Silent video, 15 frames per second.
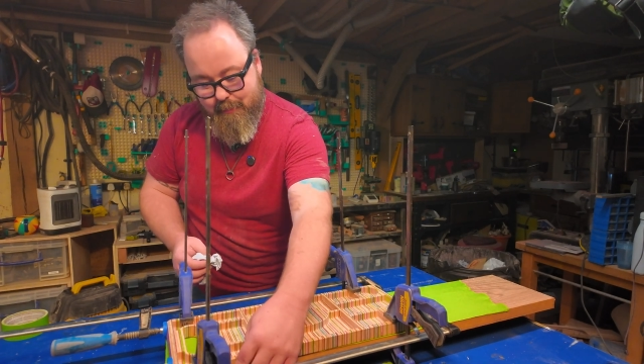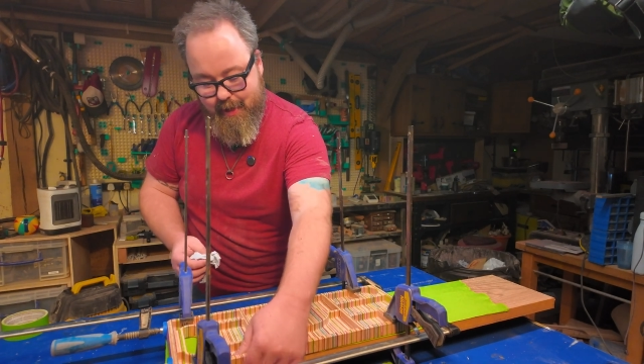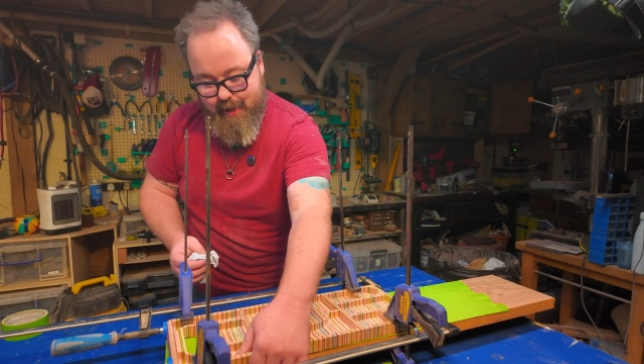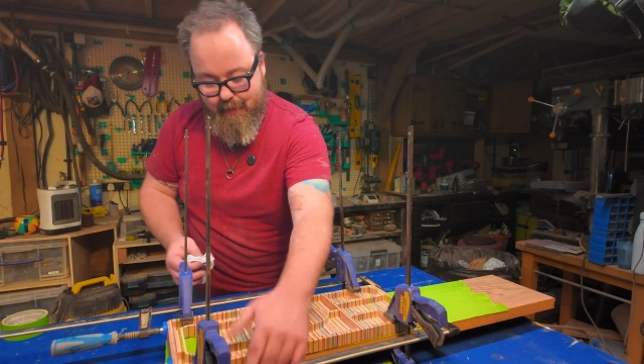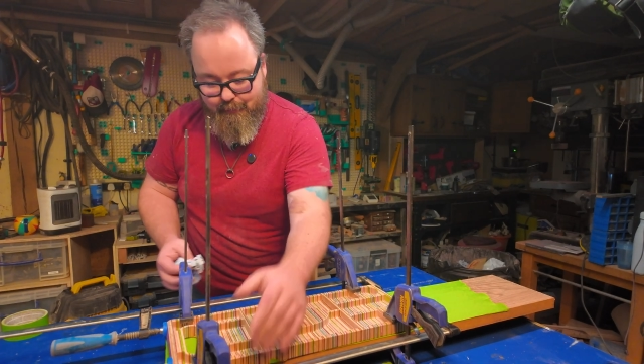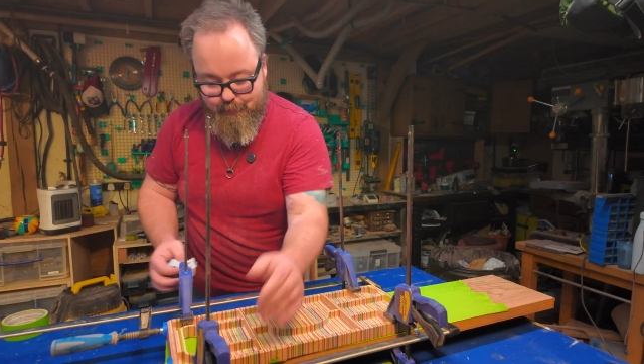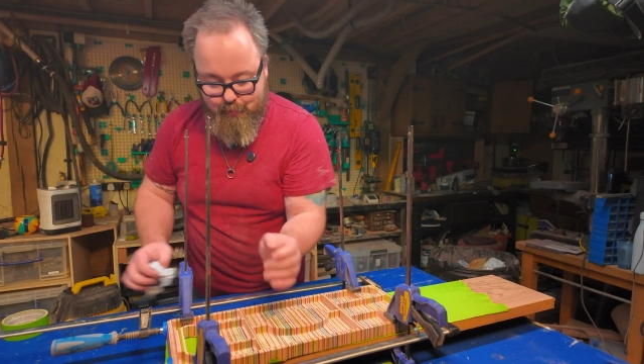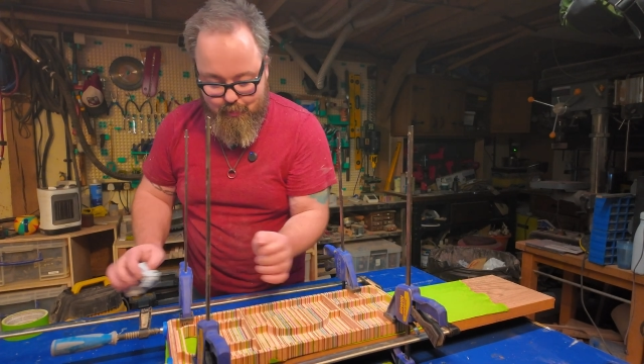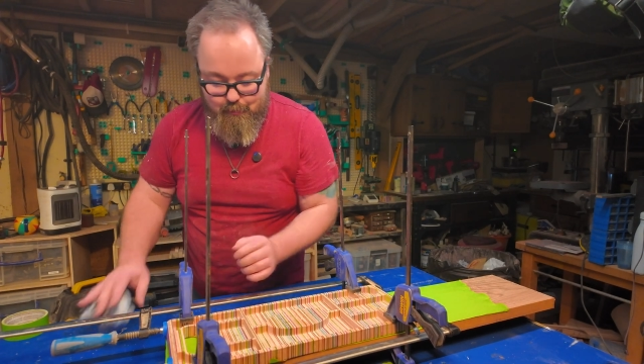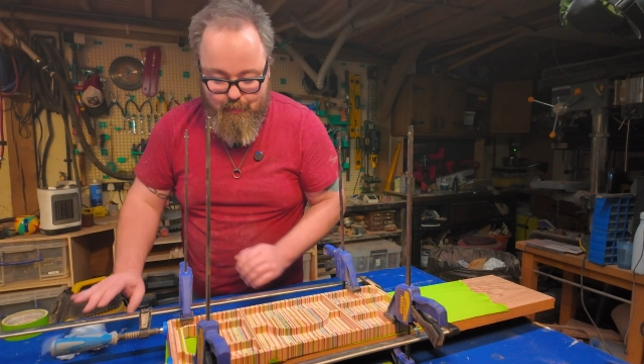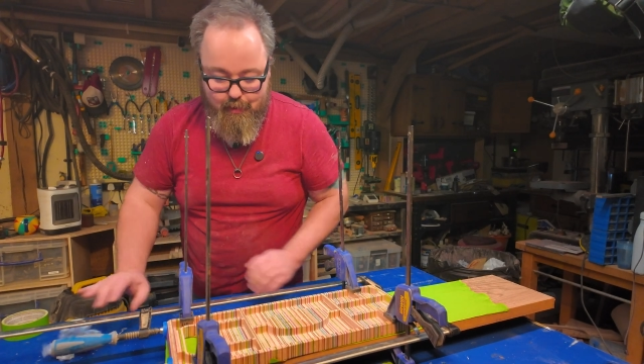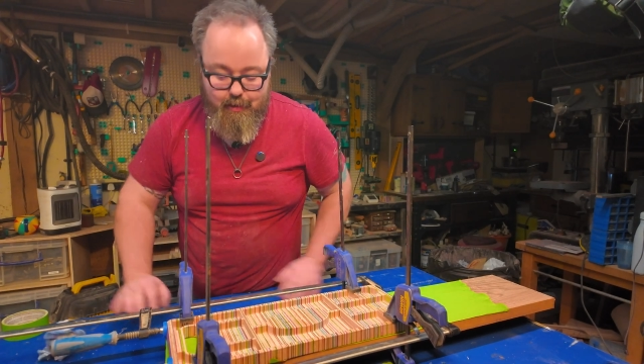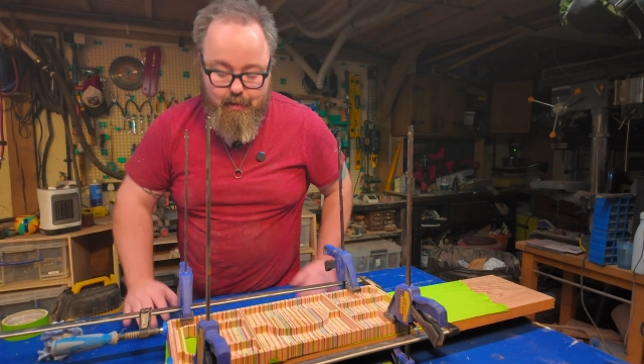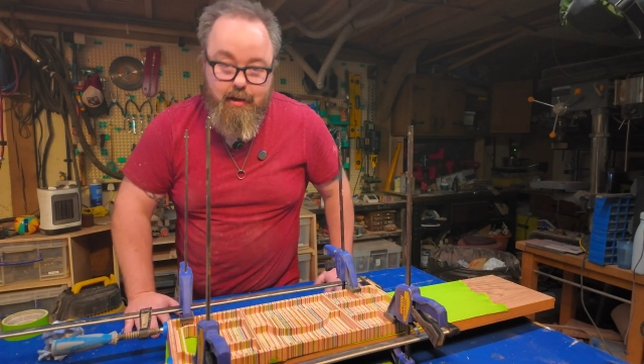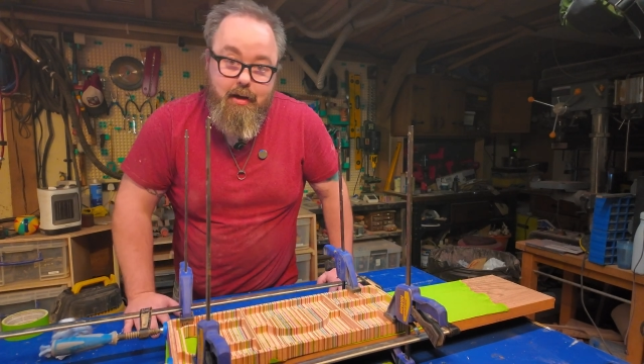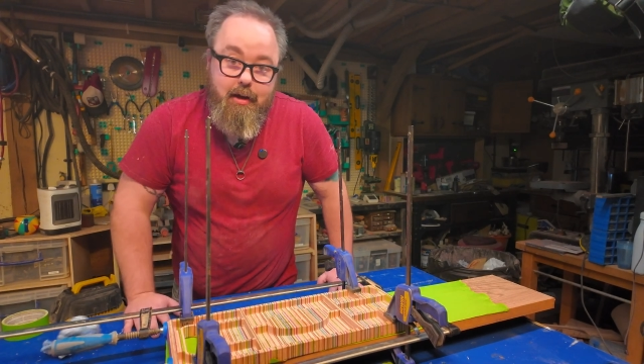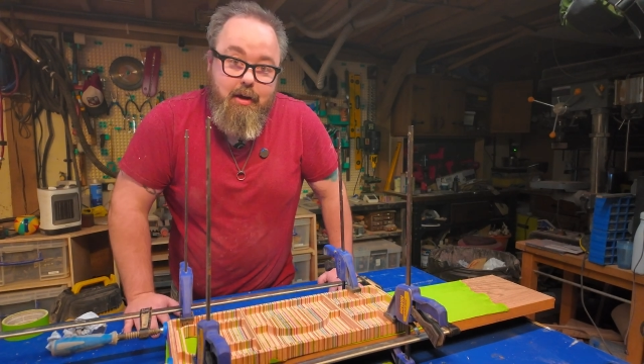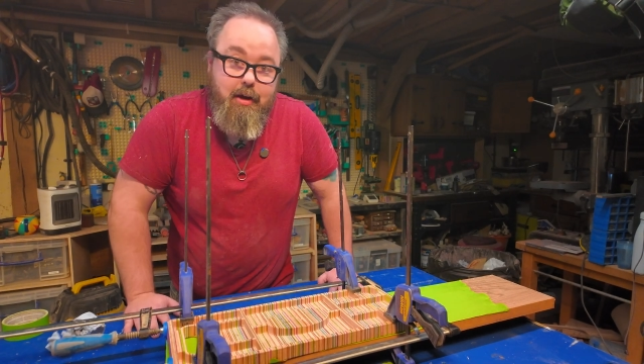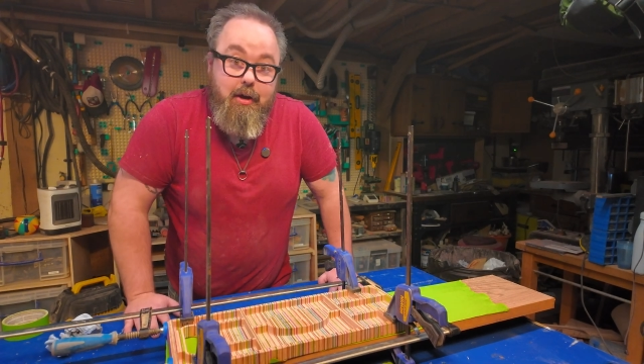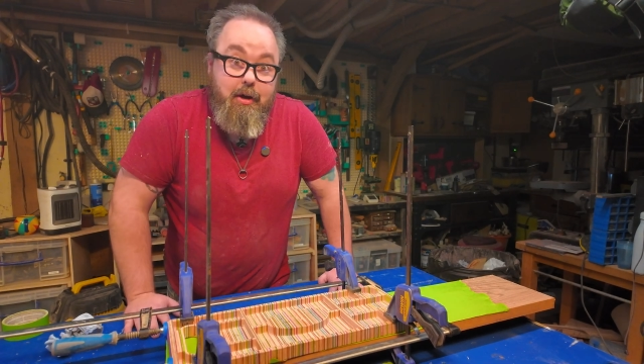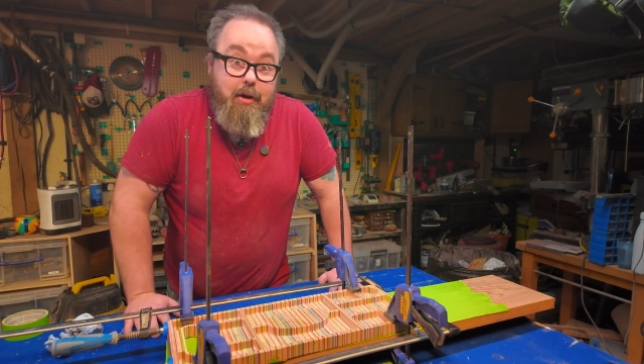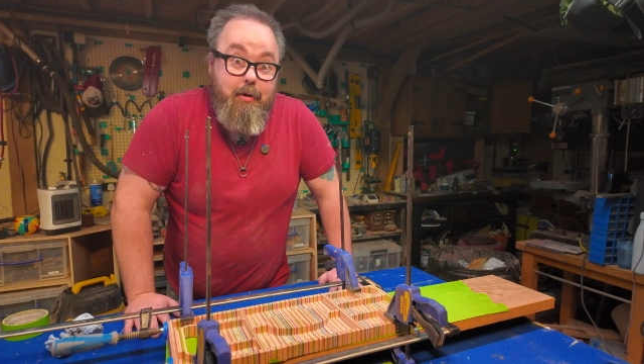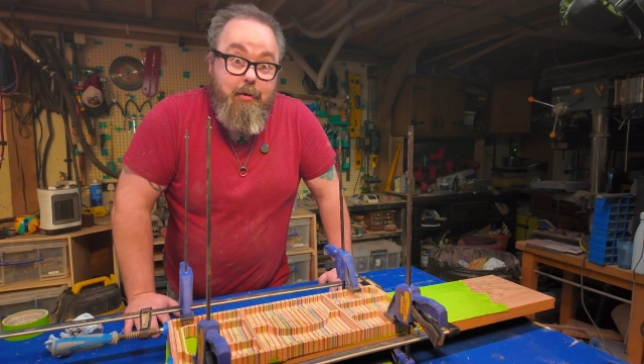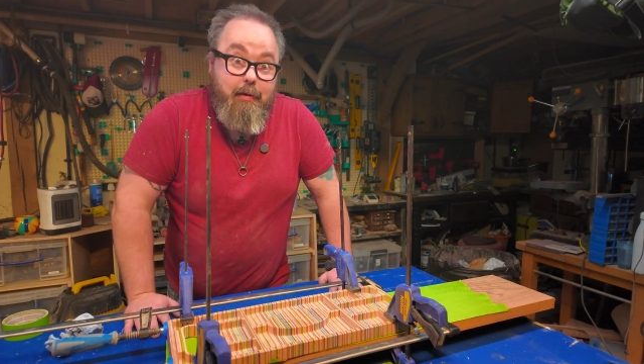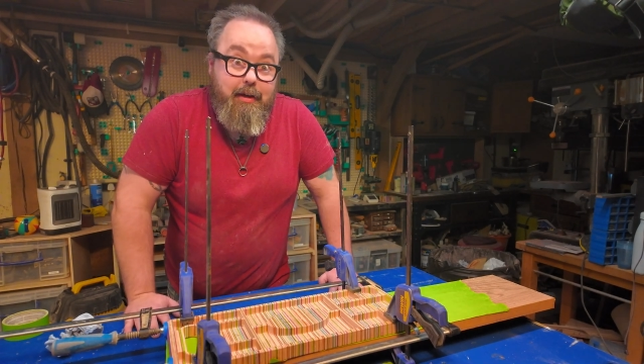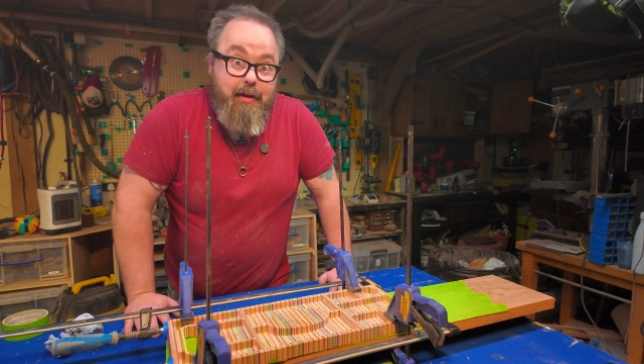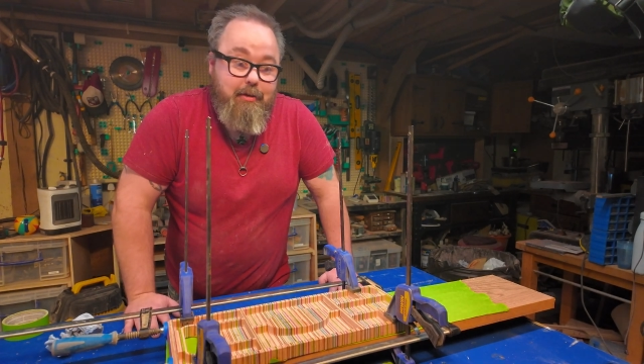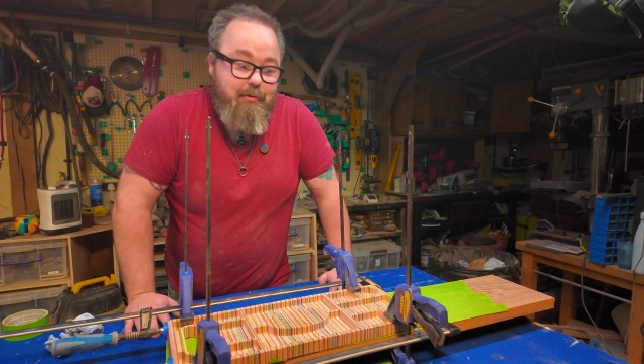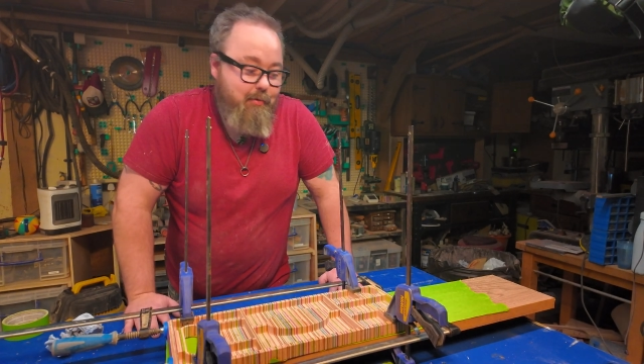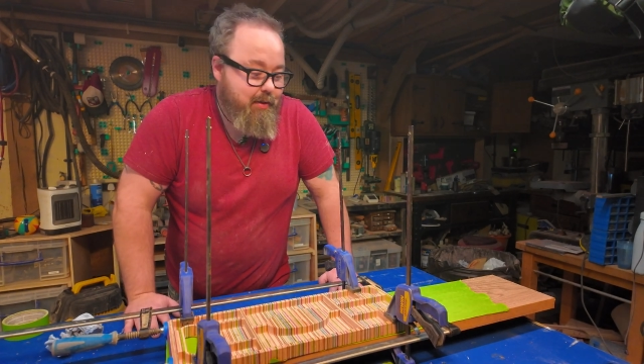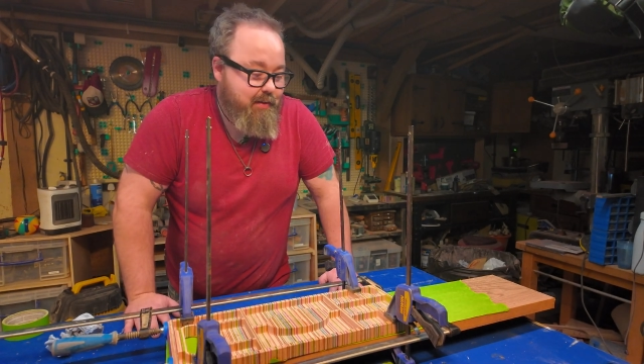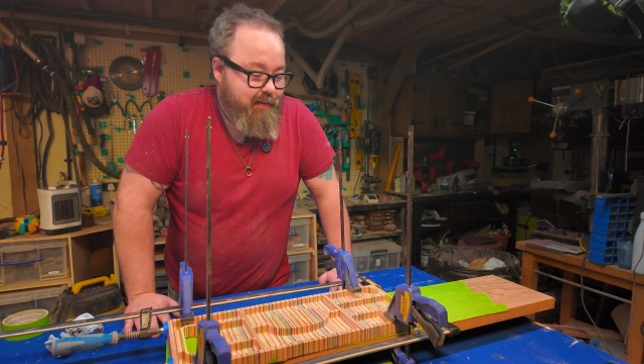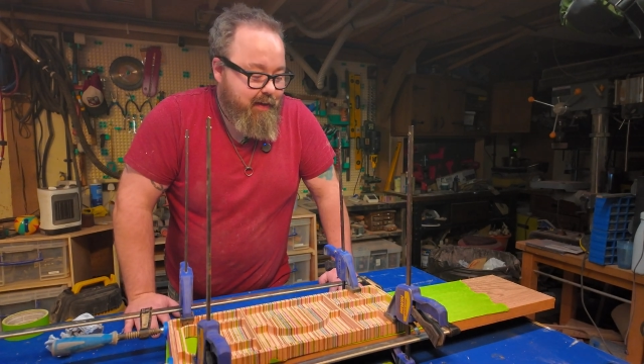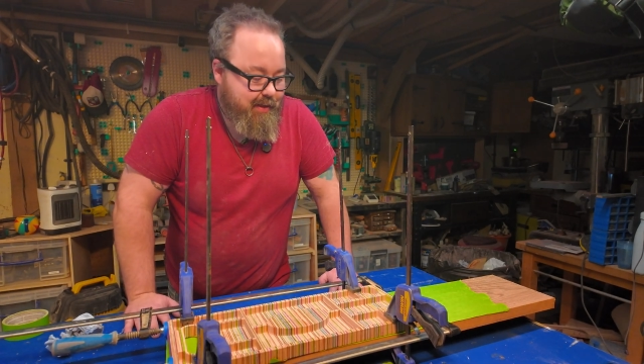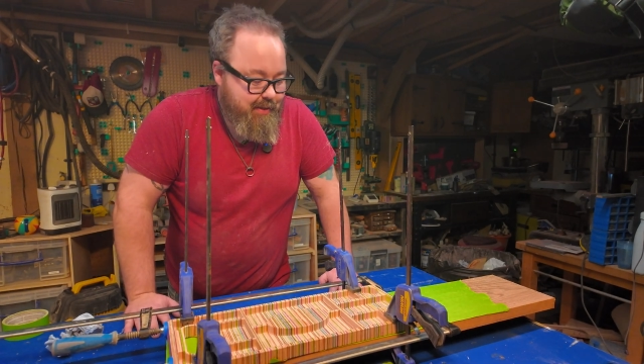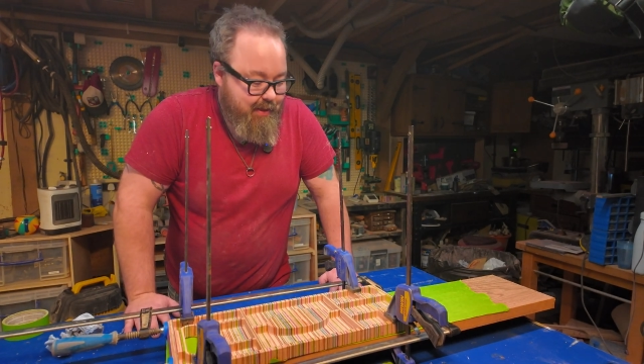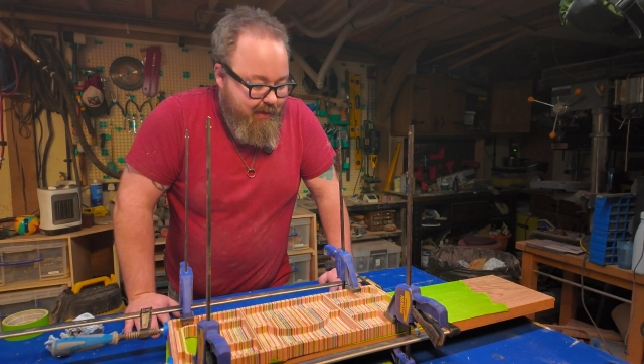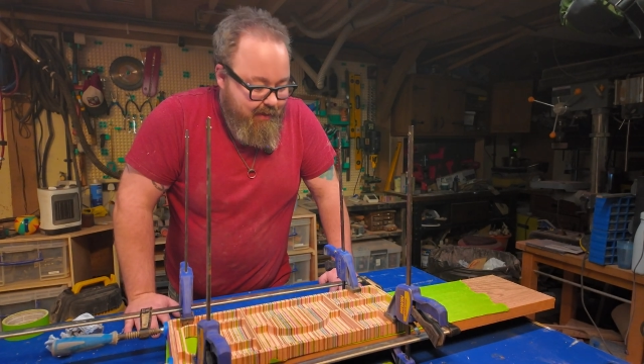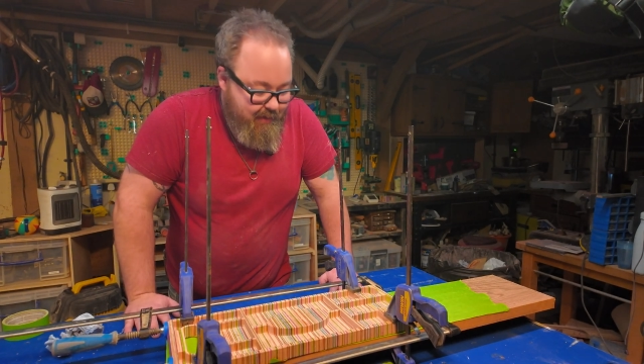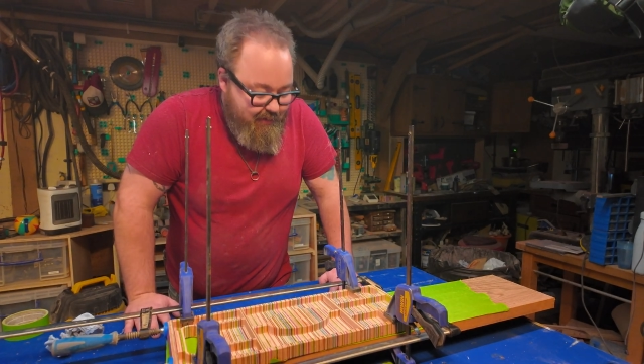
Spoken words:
power of woodwork, we can always fix it.